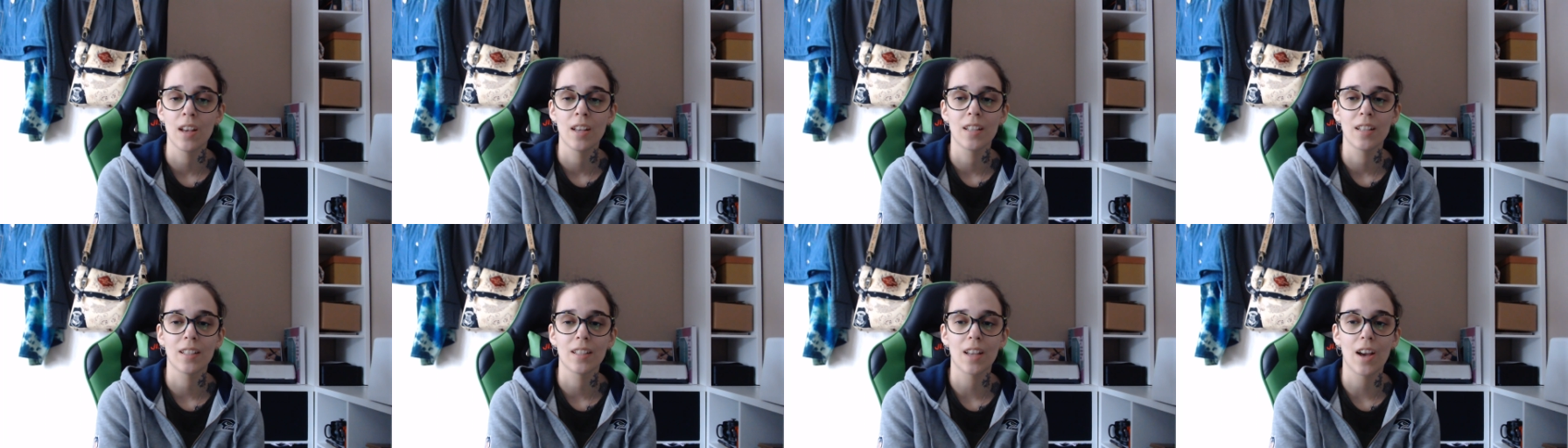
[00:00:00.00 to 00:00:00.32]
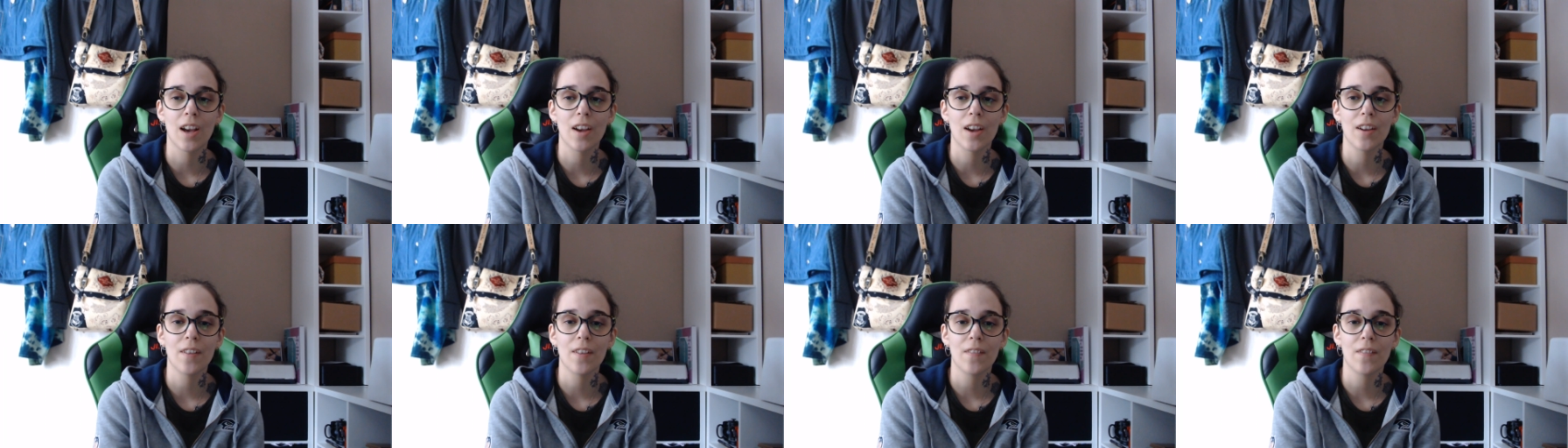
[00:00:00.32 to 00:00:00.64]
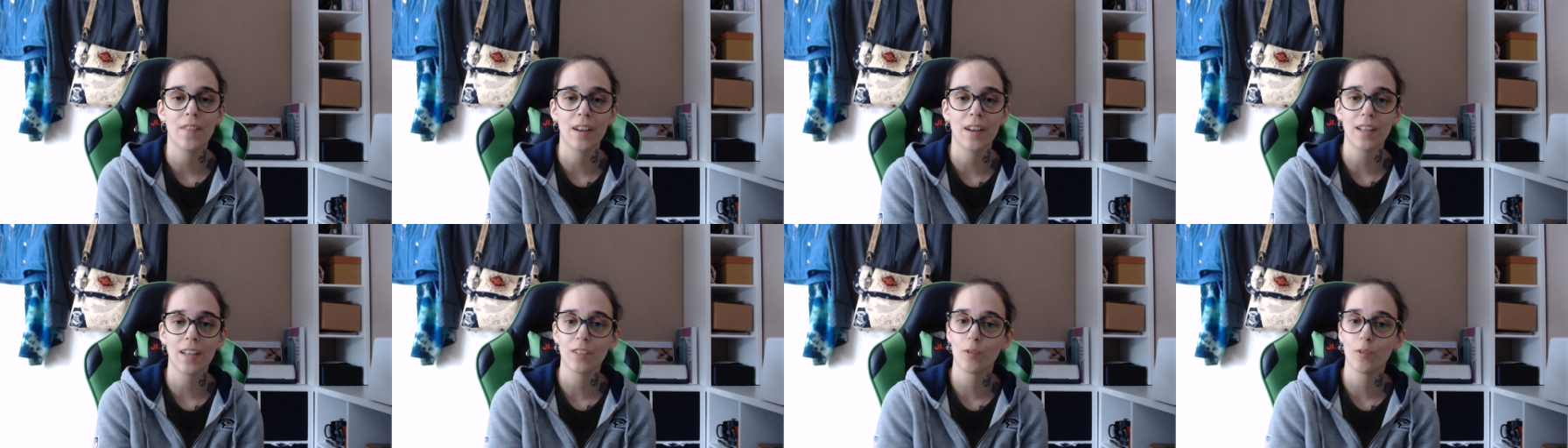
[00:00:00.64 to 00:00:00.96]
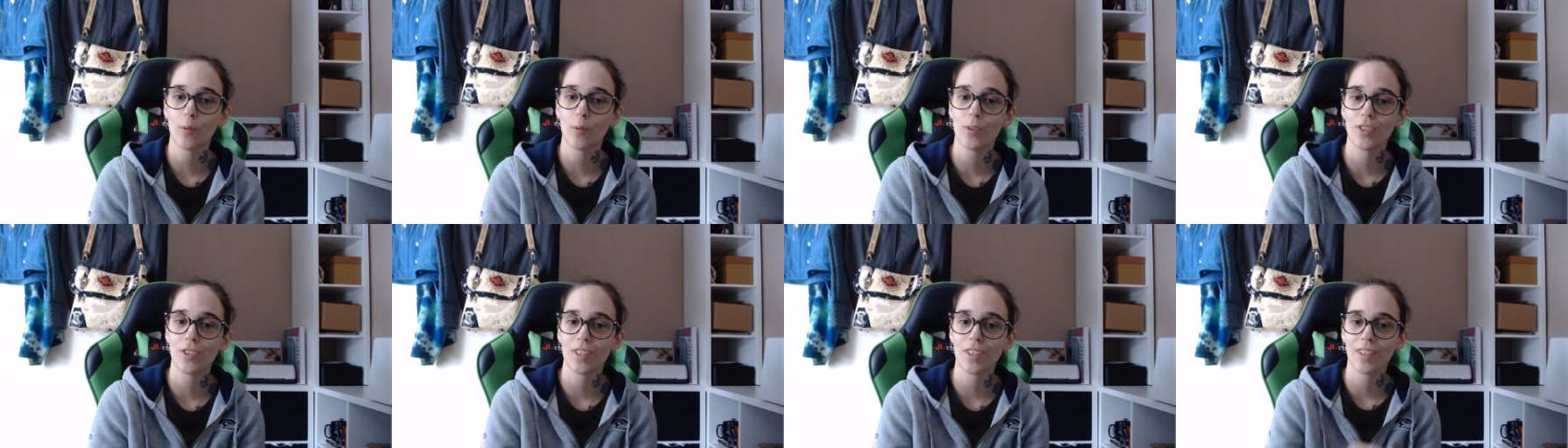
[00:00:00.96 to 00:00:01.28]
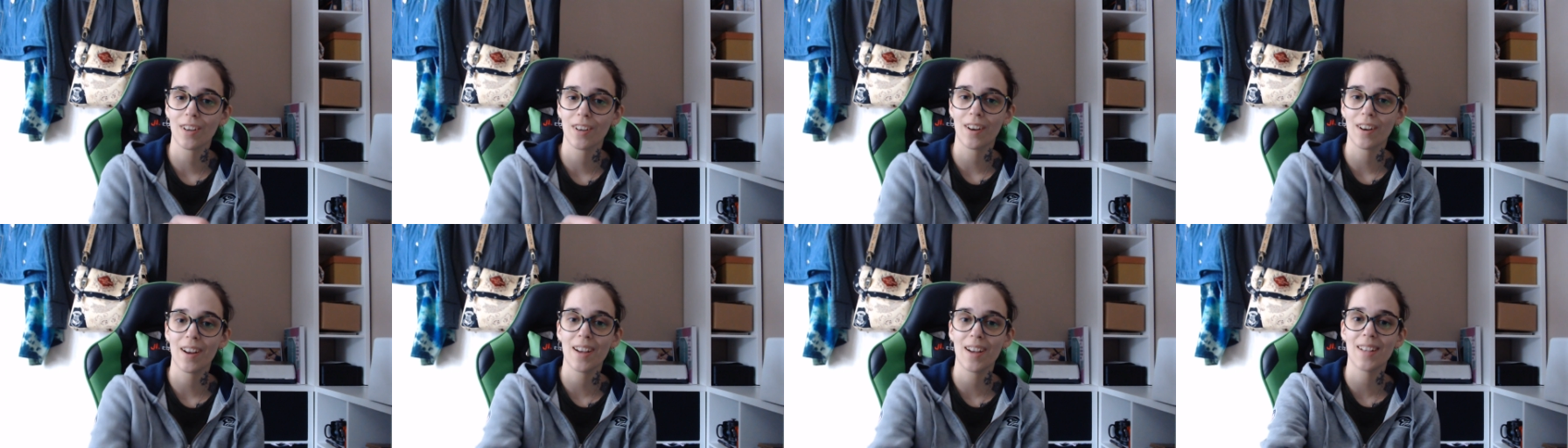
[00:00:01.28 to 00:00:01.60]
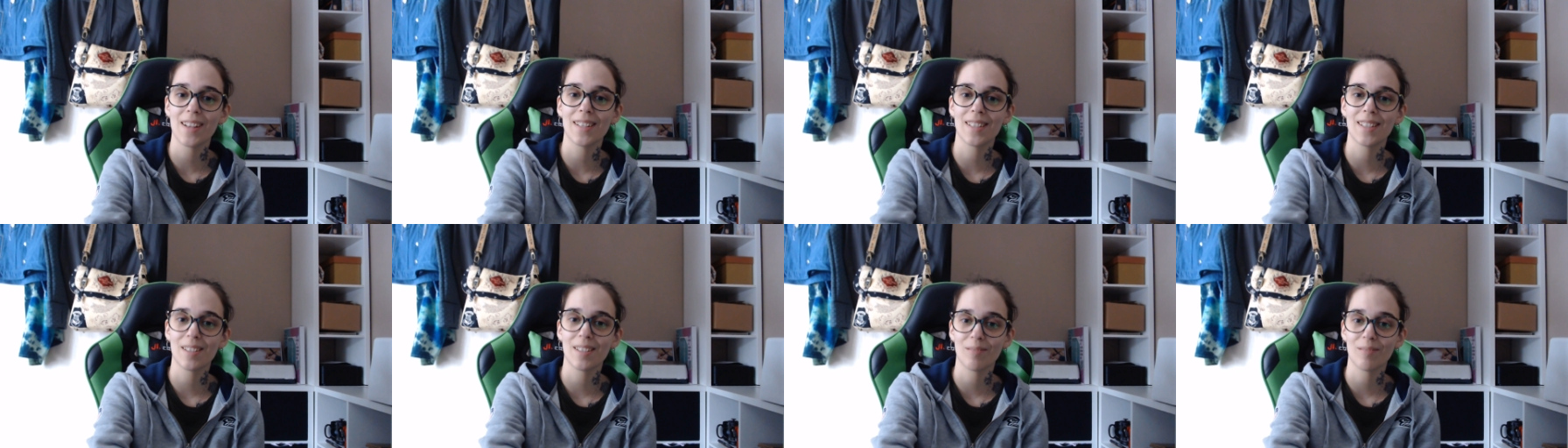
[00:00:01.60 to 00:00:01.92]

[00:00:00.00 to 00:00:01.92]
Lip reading: So thanks for watching, guys.